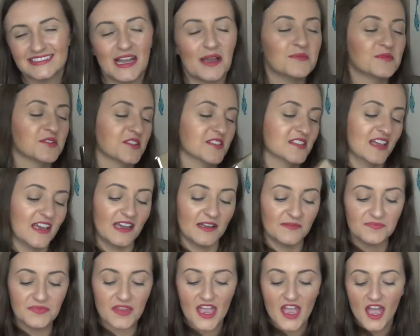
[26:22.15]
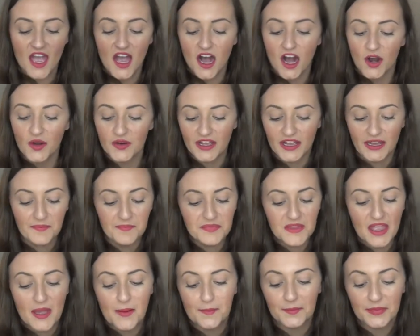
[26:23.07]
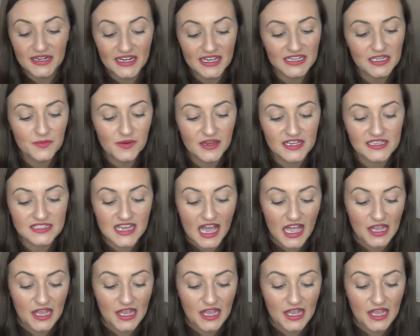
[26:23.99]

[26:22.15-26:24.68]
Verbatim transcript: I'm just saying. Okay. But anyways,